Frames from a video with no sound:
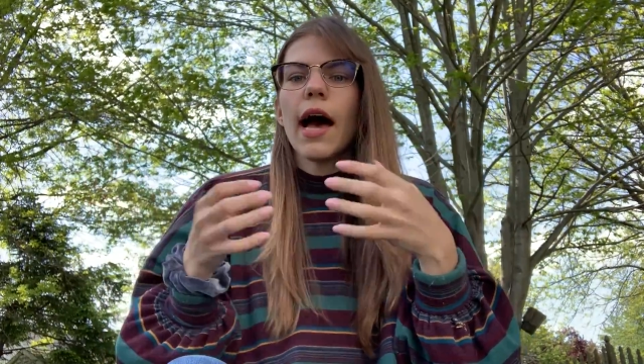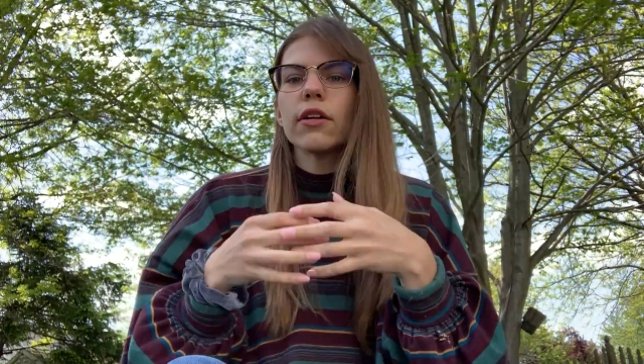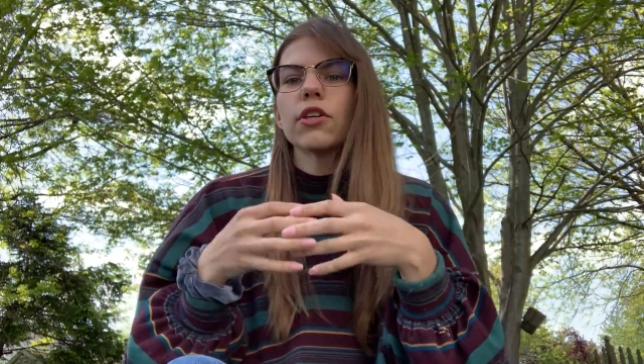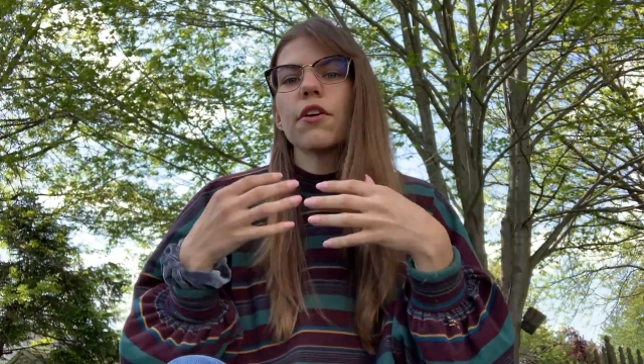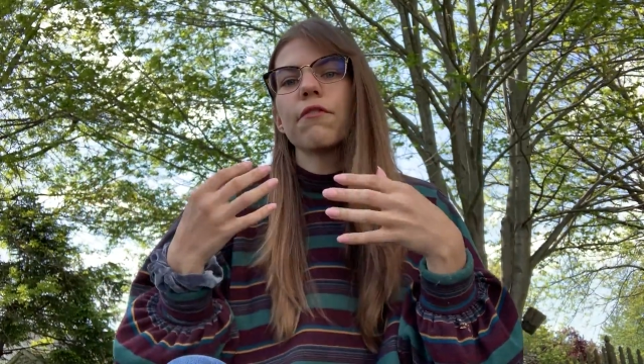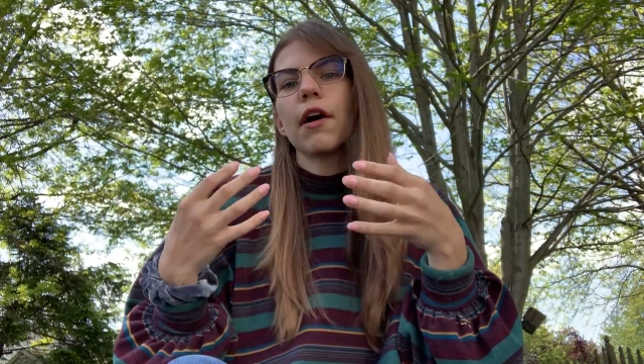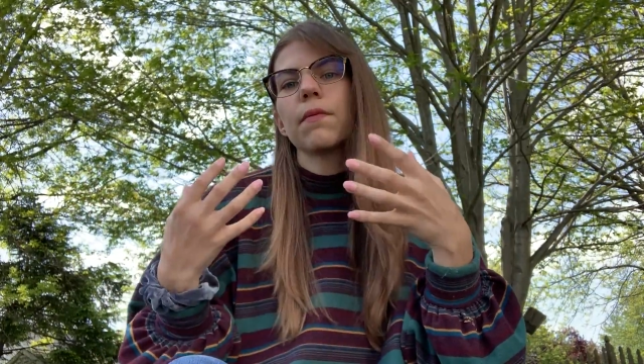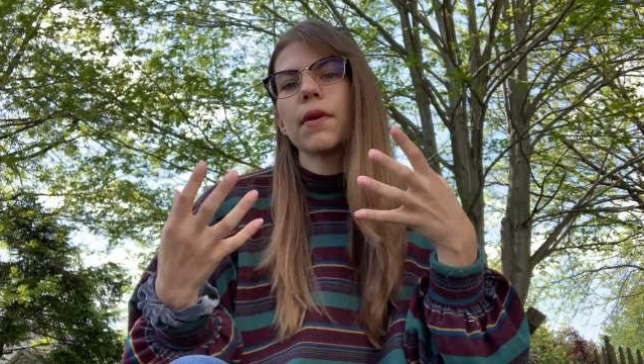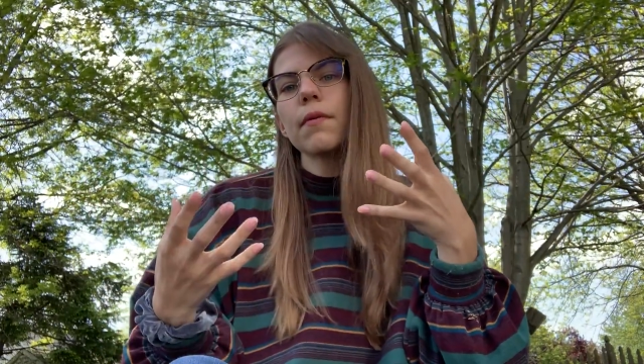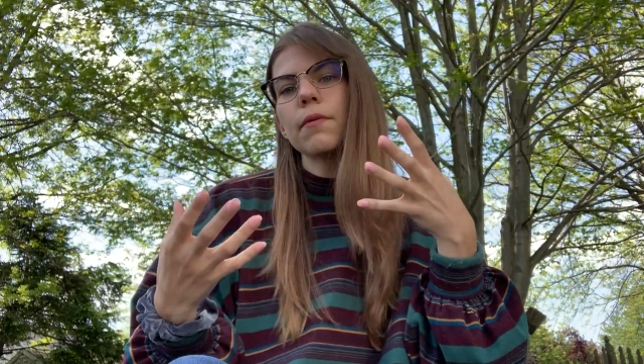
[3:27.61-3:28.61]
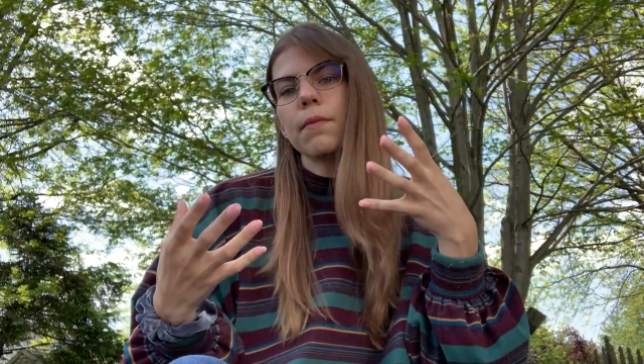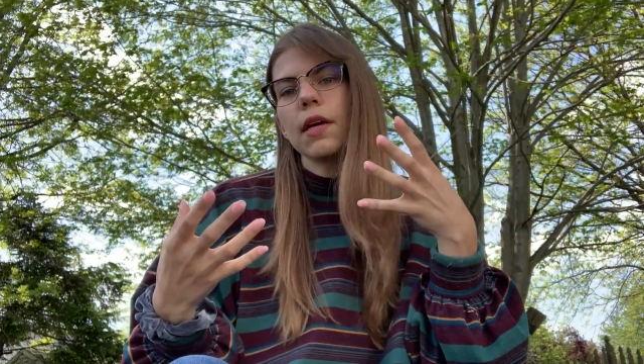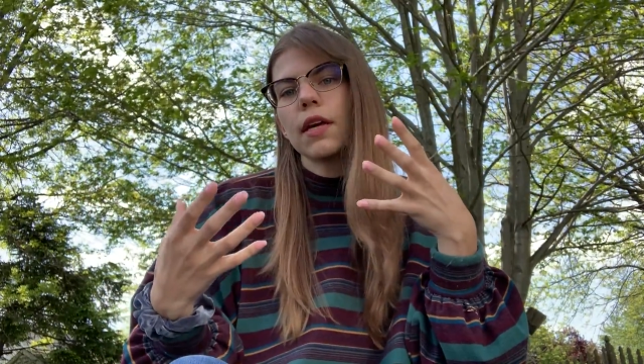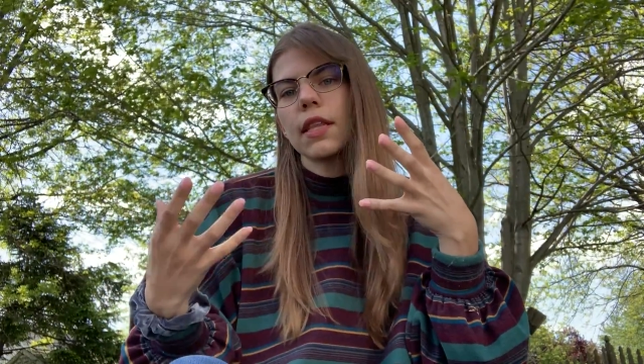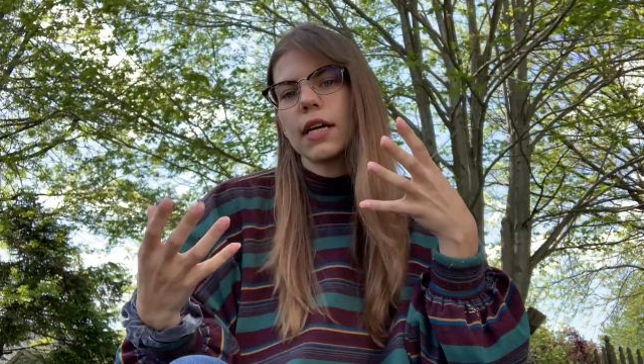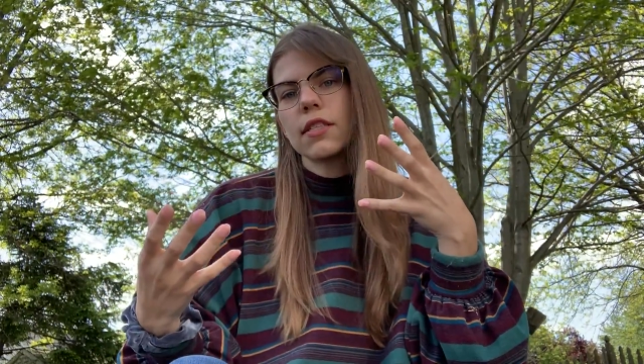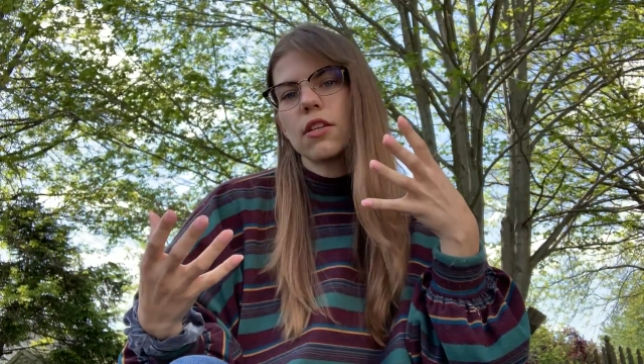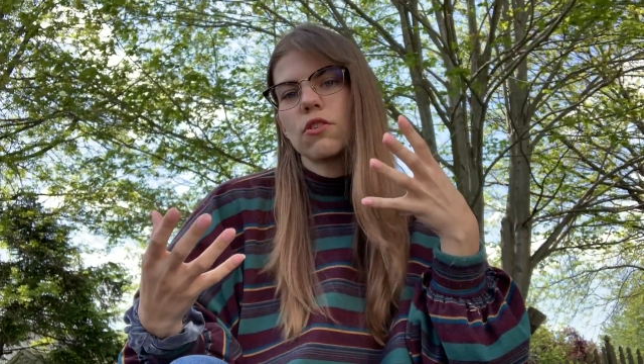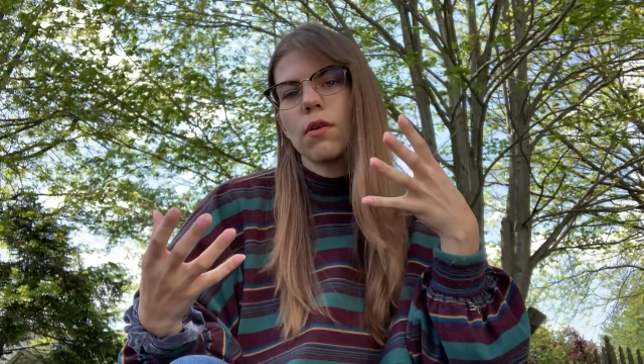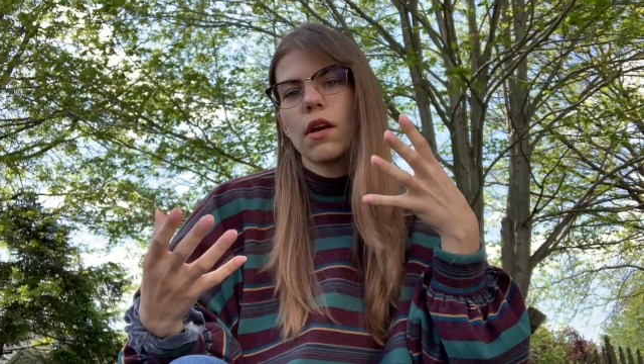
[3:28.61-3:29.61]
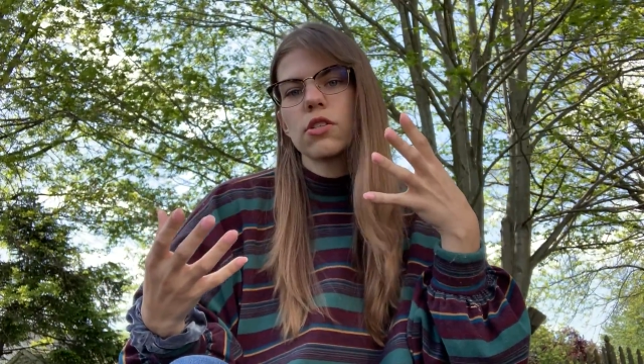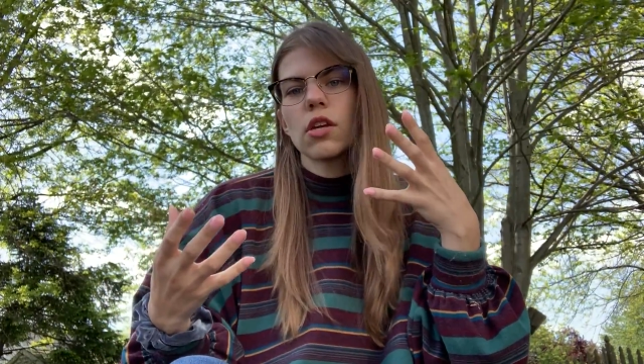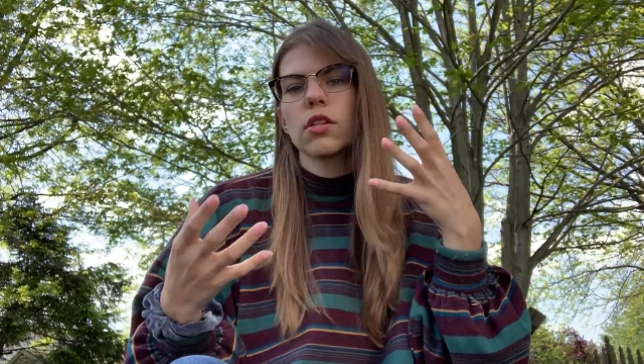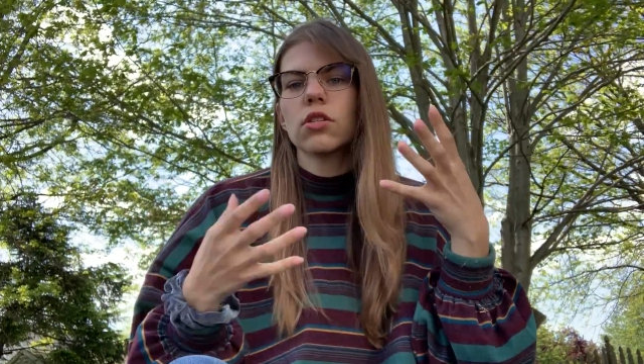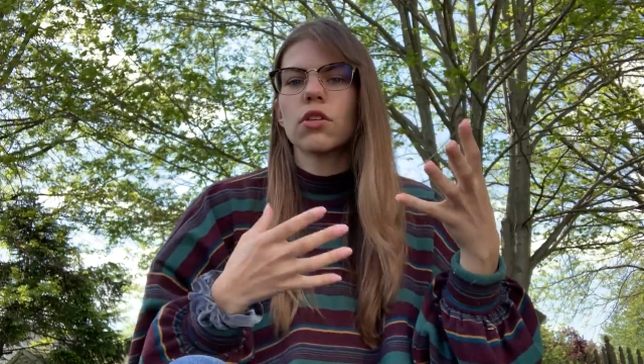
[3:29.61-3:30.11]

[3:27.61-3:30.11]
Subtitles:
how terrified we would be in that situation.